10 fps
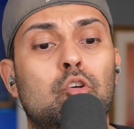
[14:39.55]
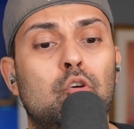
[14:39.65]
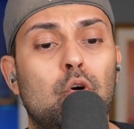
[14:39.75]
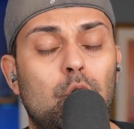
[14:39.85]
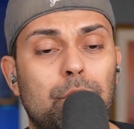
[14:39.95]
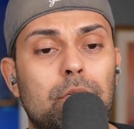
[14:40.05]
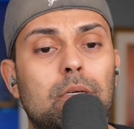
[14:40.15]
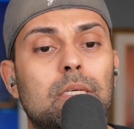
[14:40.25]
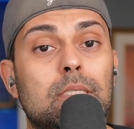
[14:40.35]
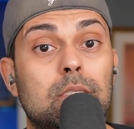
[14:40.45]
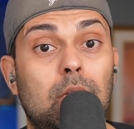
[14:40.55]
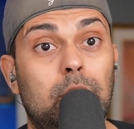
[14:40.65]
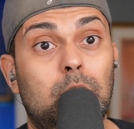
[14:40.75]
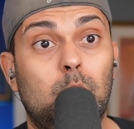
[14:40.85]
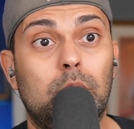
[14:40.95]
good
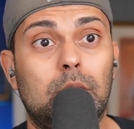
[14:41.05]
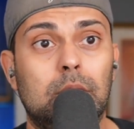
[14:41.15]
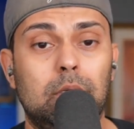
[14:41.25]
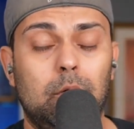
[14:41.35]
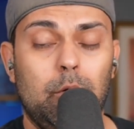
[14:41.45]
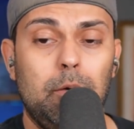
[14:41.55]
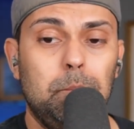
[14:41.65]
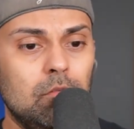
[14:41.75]
snake oil, okay?